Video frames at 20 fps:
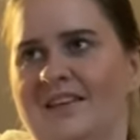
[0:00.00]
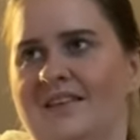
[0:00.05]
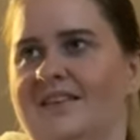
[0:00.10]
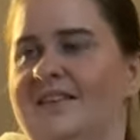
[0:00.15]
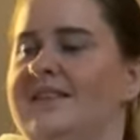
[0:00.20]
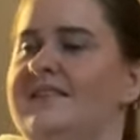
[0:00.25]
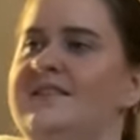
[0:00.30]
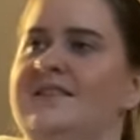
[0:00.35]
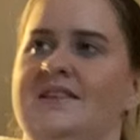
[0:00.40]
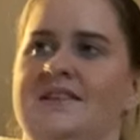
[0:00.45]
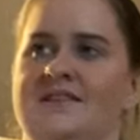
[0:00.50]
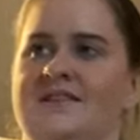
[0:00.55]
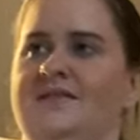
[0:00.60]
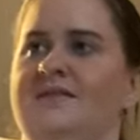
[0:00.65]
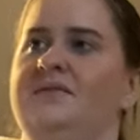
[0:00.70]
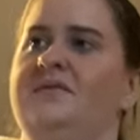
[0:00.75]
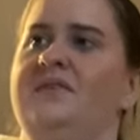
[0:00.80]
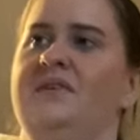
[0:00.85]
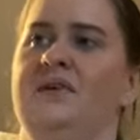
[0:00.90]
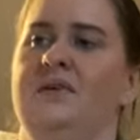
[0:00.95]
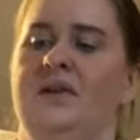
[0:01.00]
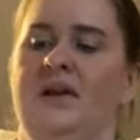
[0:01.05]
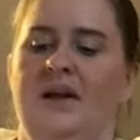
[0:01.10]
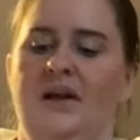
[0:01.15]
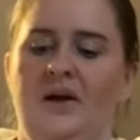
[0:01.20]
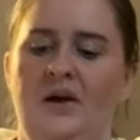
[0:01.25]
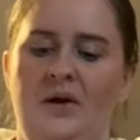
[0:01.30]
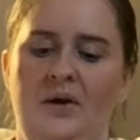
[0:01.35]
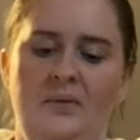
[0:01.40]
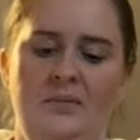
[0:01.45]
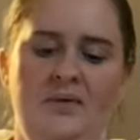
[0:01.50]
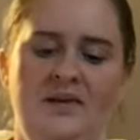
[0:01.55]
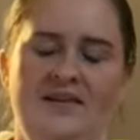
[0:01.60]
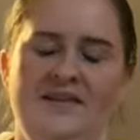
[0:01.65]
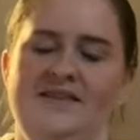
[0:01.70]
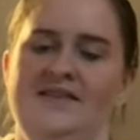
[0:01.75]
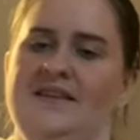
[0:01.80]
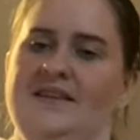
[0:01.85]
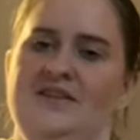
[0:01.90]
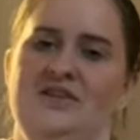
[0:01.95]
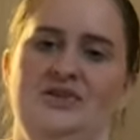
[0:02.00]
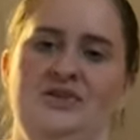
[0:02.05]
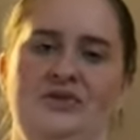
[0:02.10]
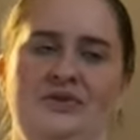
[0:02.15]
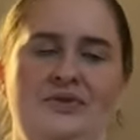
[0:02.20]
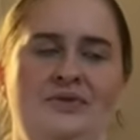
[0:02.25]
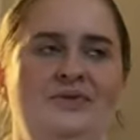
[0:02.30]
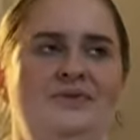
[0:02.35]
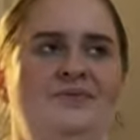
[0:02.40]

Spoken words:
This doesn't feel like hopeless at all.